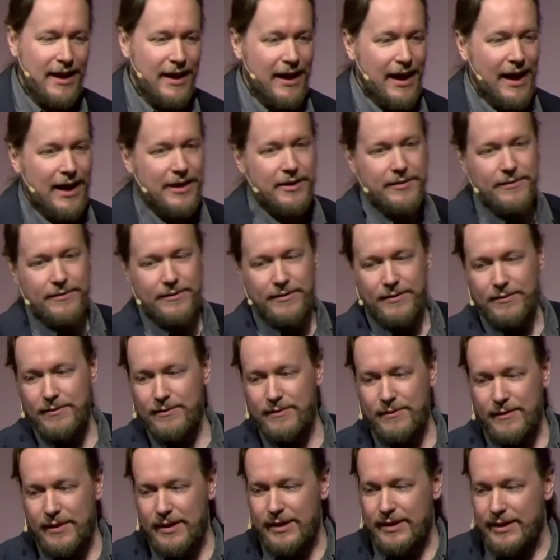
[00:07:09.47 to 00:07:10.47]
And
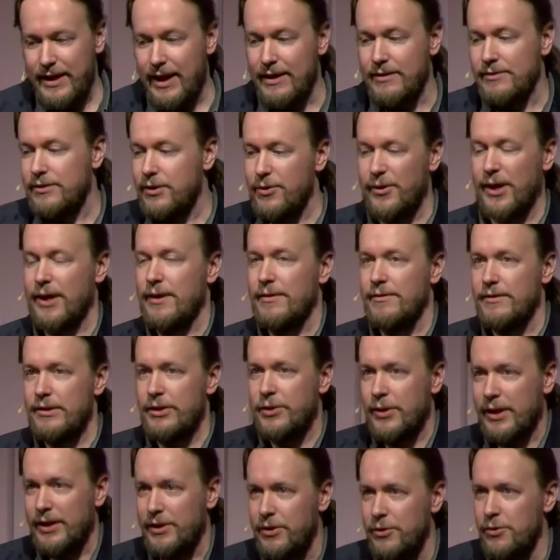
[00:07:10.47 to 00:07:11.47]
yeah, you
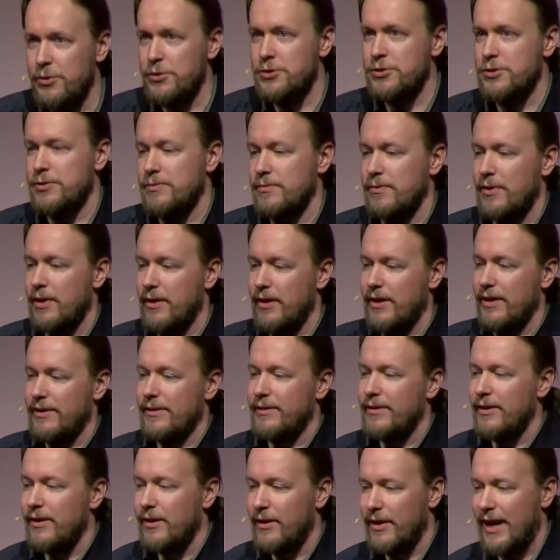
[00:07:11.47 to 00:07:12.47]
can use
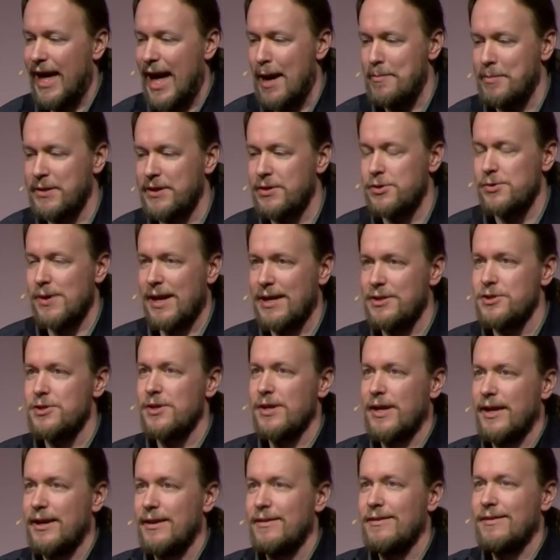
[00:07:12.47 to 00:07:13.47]
an app to
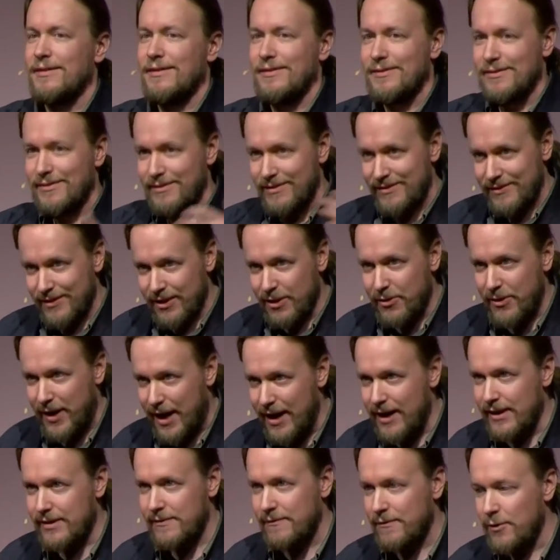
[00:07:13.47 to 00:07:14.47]
actually
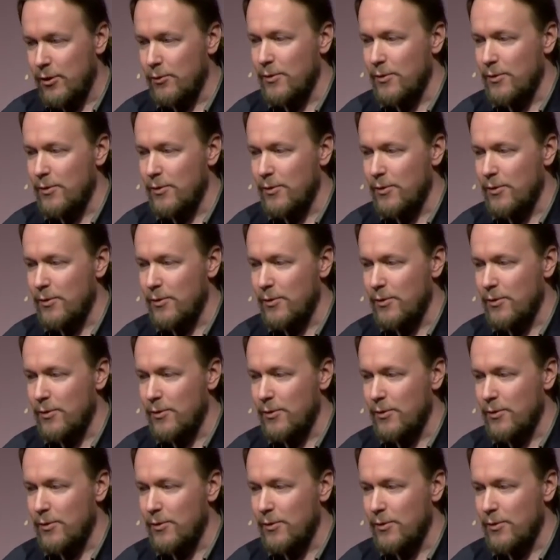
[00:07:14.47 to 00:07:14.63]
create full